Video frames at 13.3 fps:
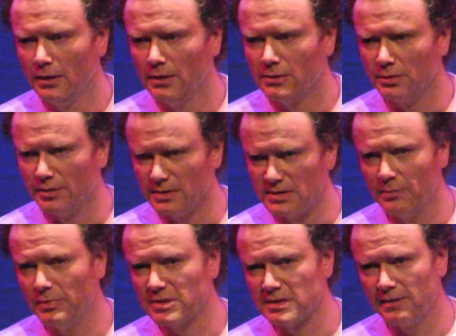So on the
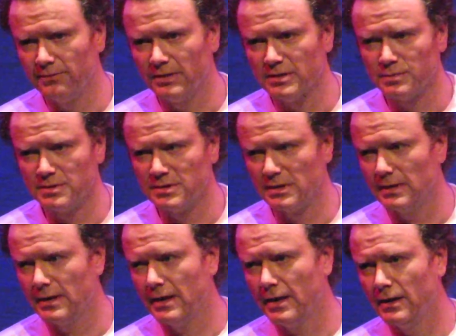simplest level, this was
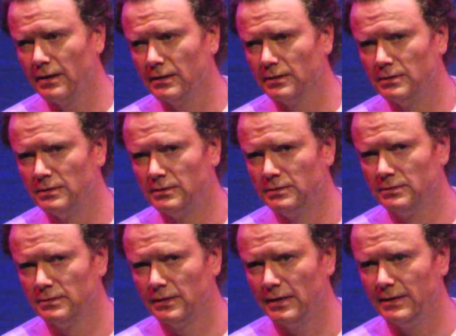
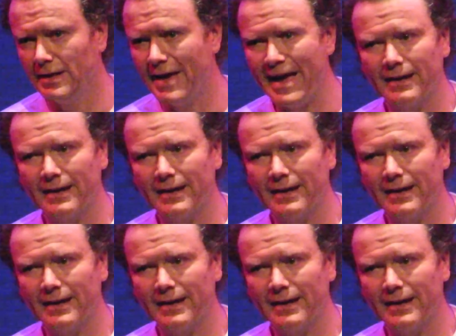an